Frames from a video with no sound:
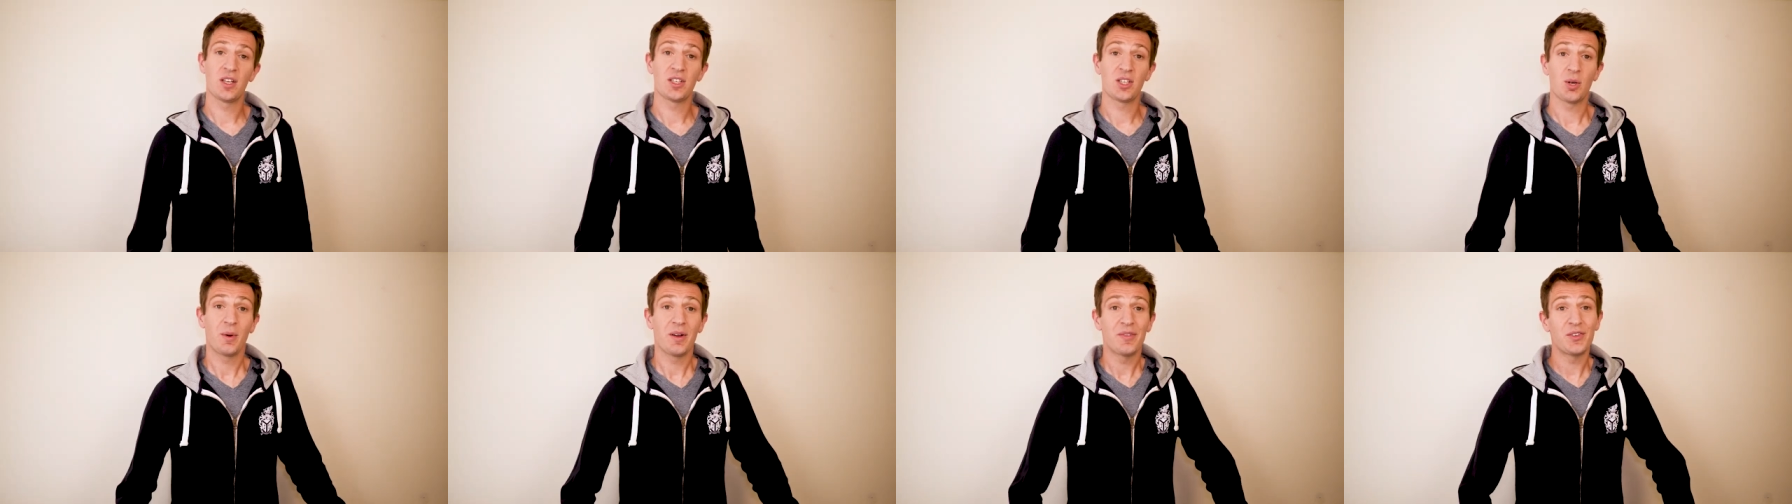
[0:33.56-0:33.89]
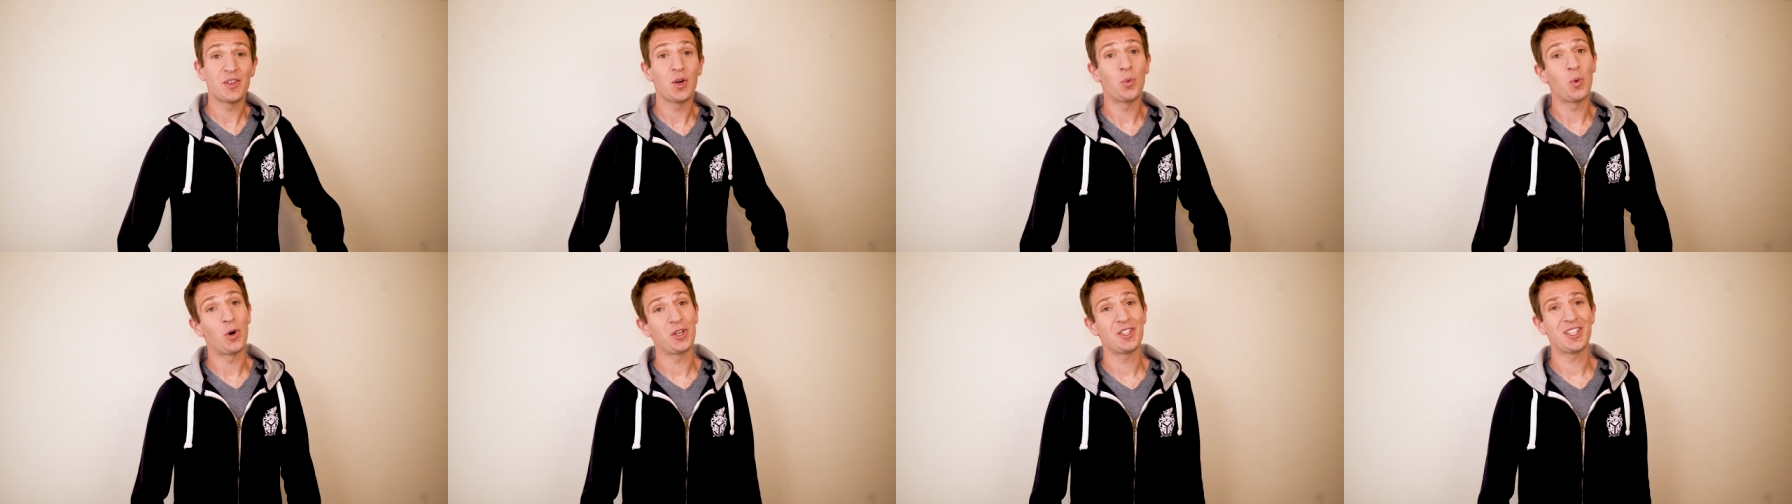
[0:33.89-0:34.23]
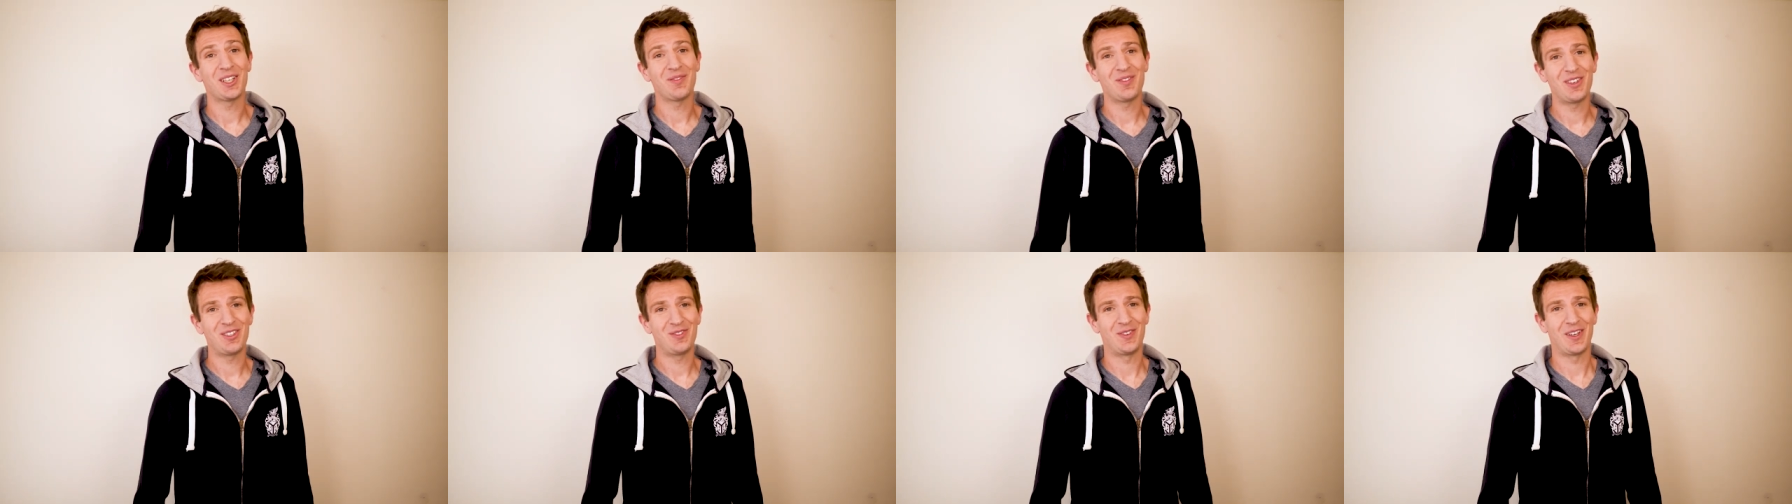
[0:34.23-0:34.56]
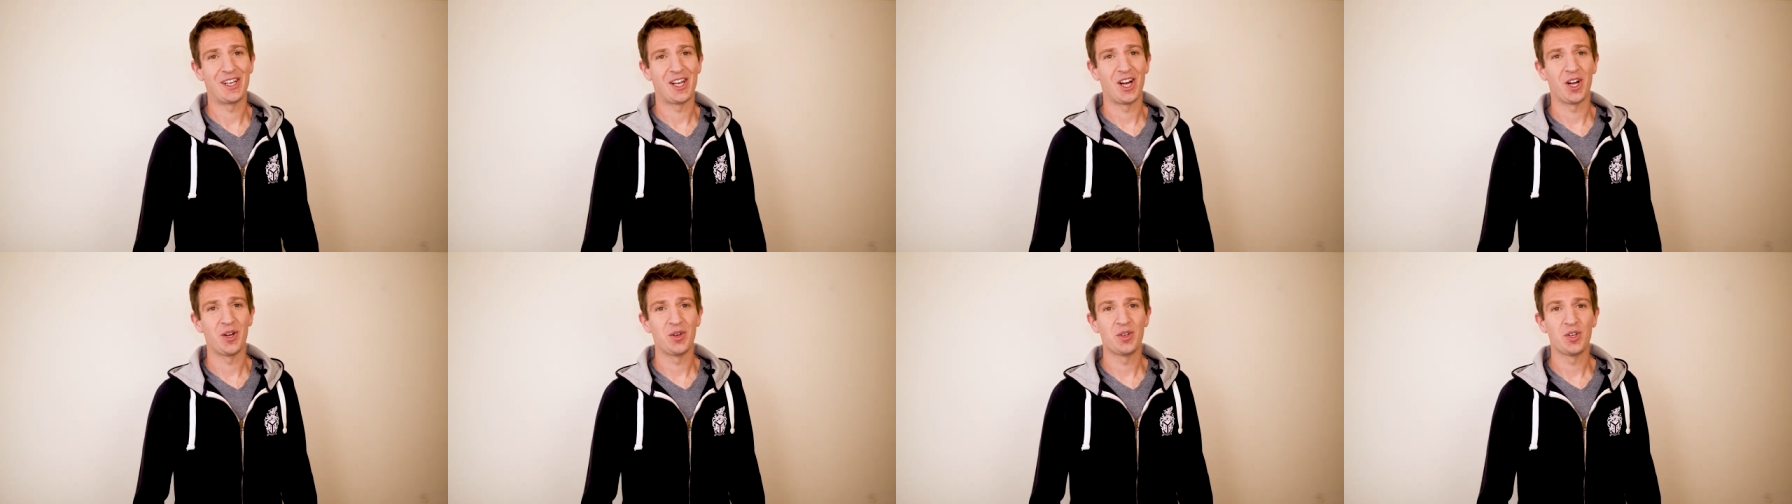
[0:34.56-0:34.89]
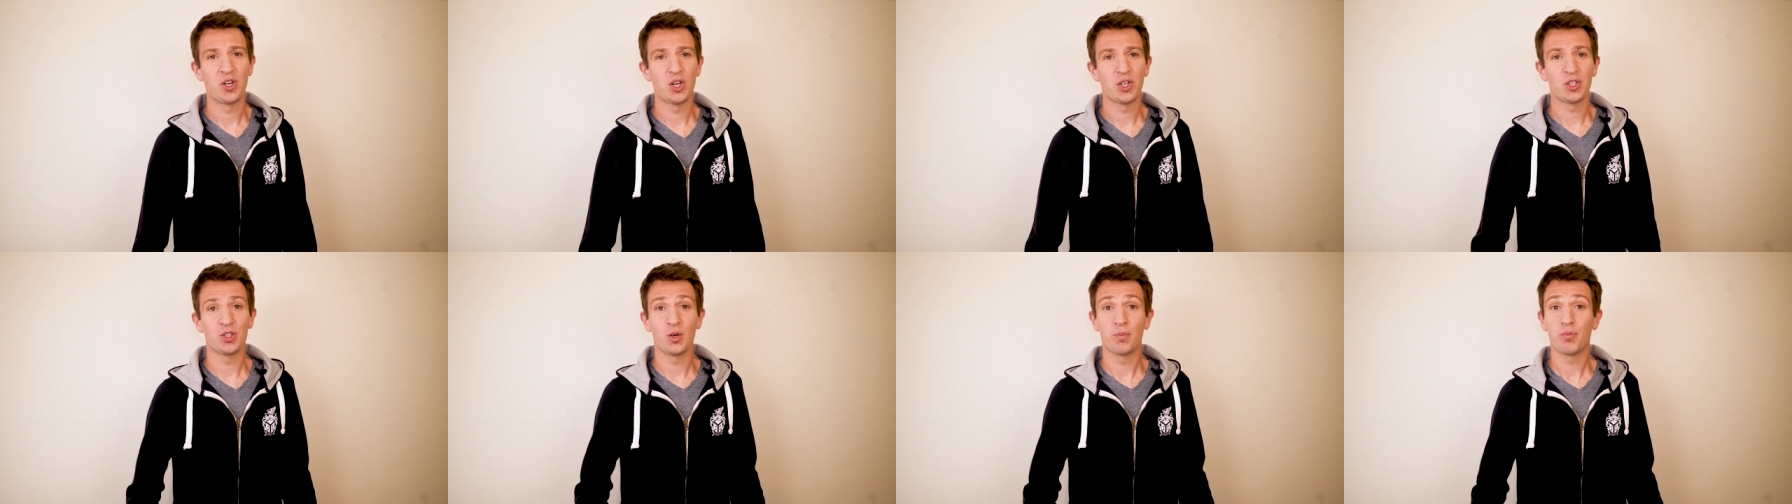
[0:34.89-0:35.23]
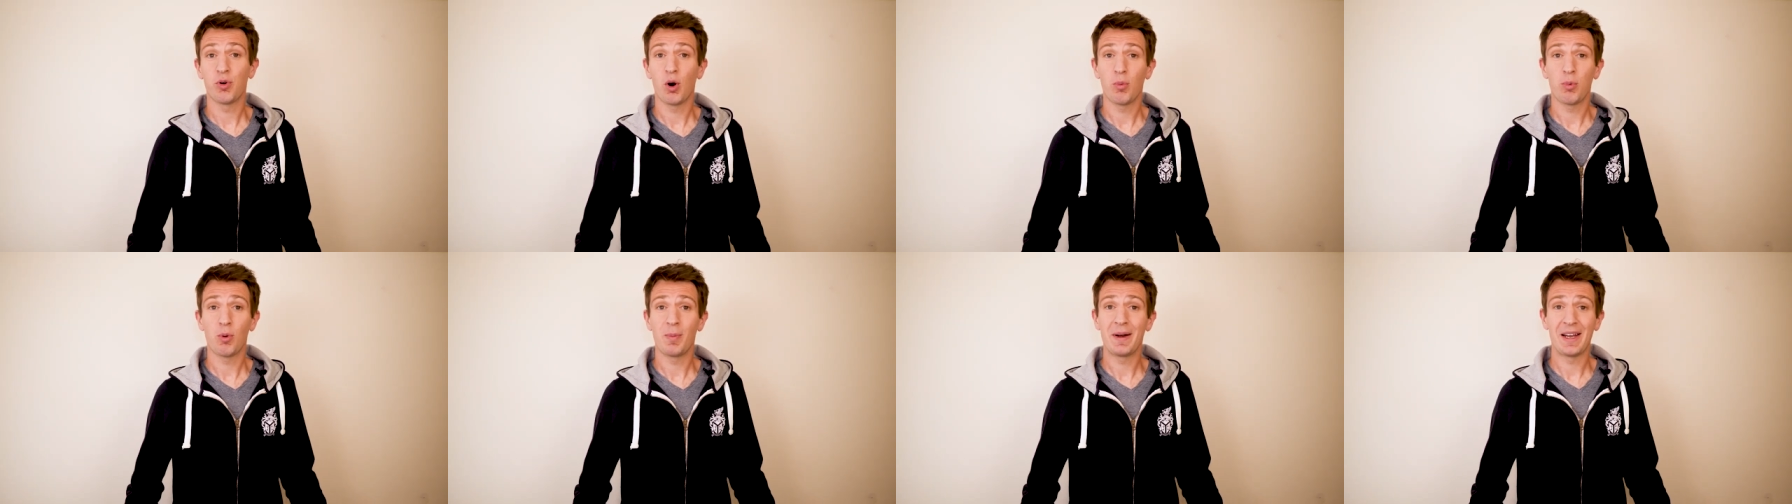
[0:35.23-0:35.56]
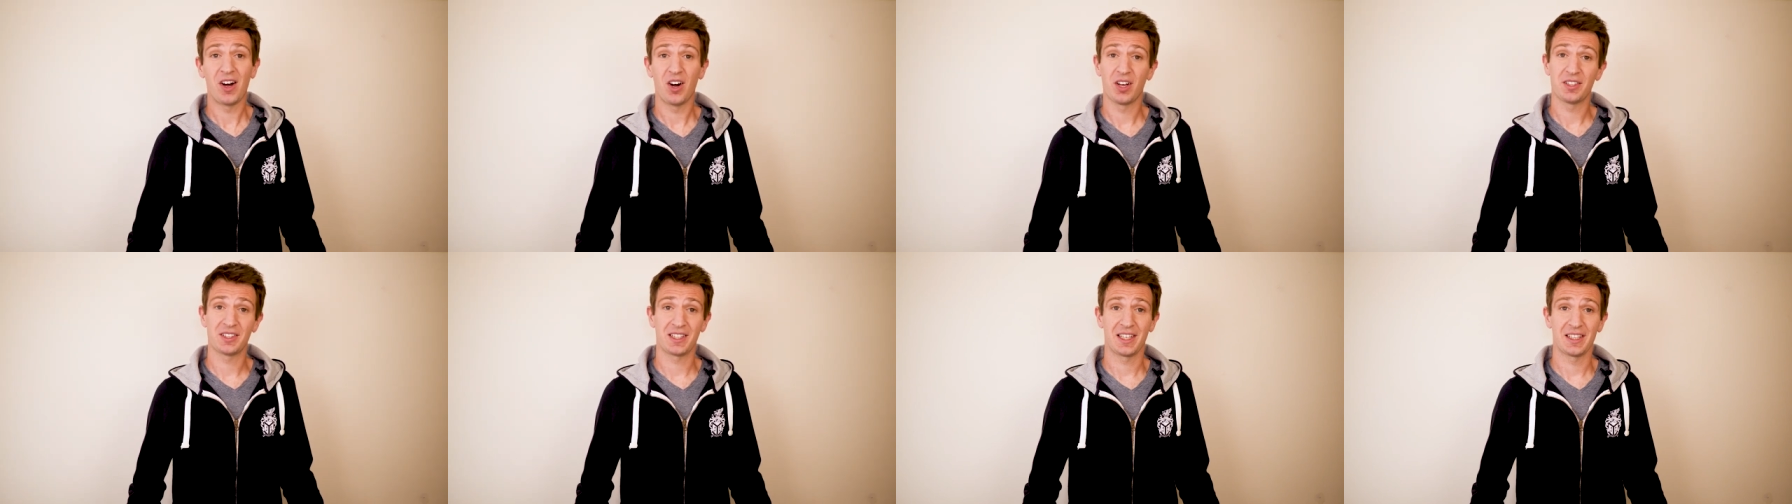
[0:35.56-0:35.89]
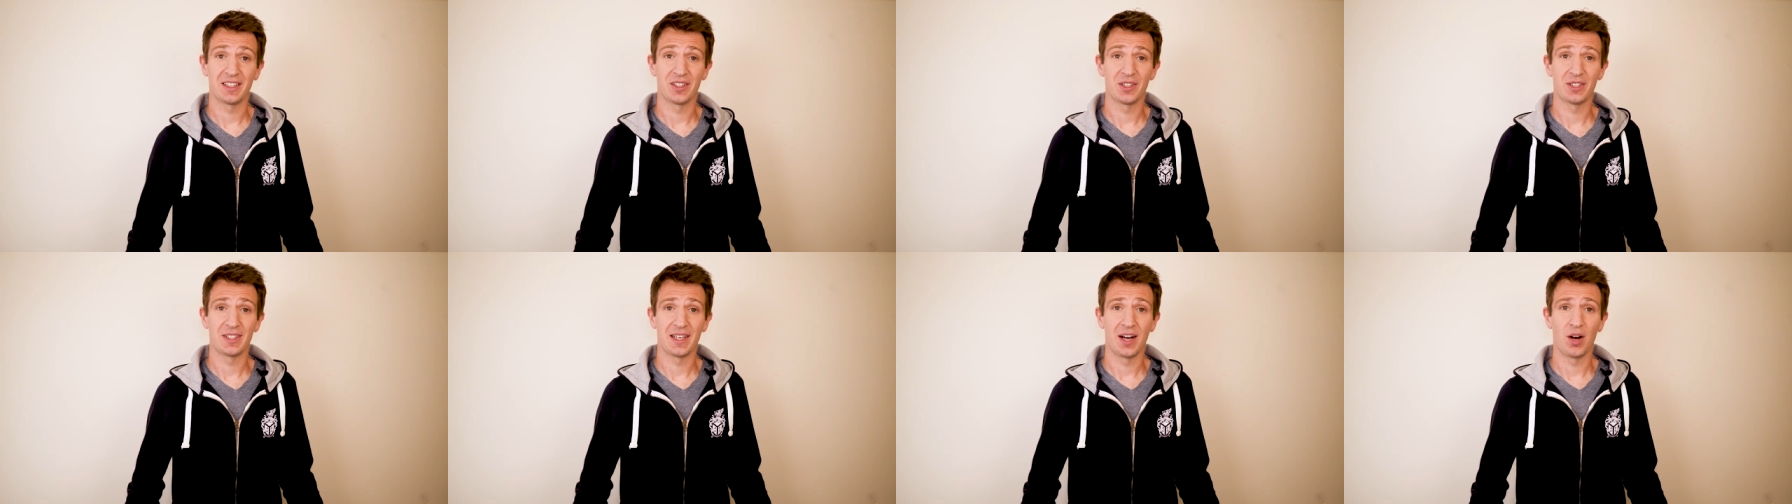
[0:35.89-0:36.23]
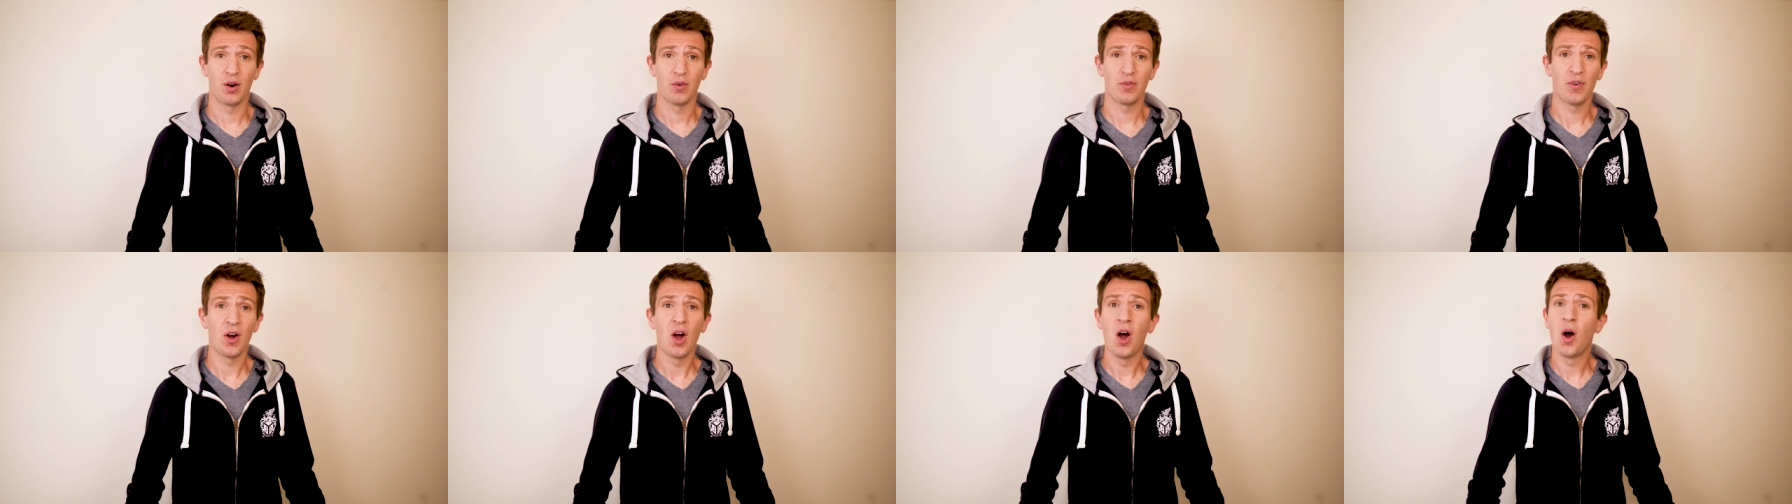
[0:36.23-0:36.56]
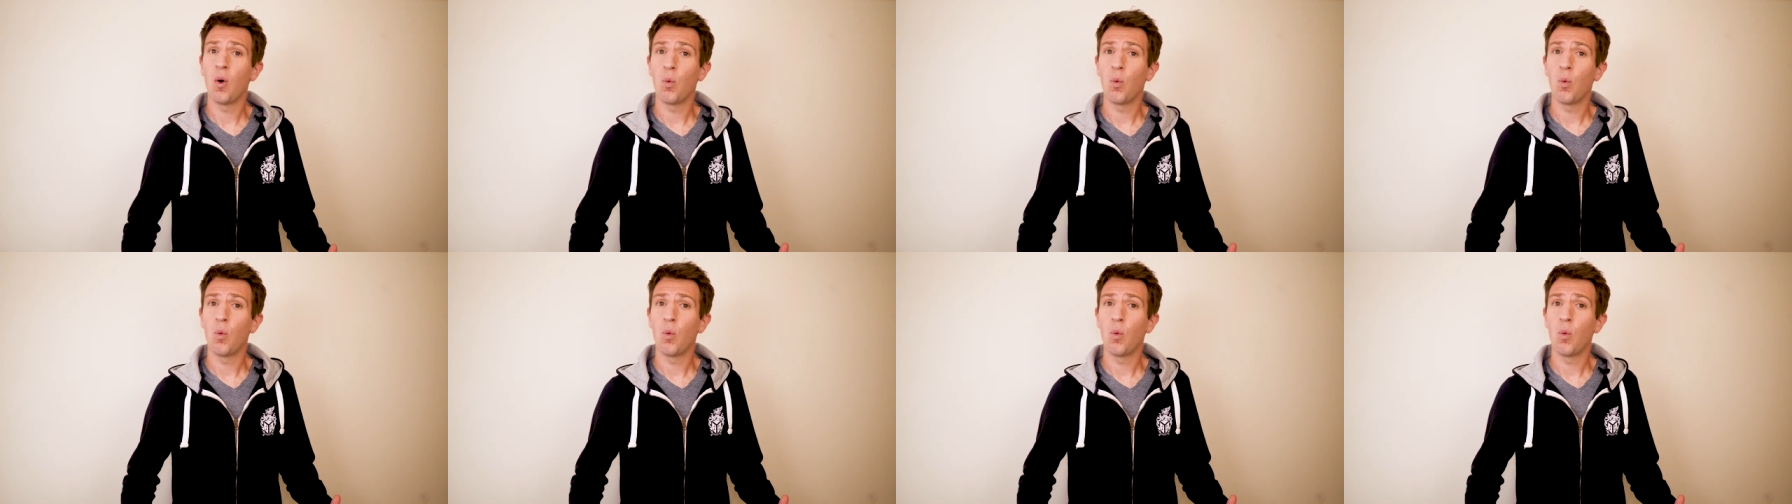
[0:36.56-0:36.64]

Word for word: So if you're watching this video, you're probably asking yourself,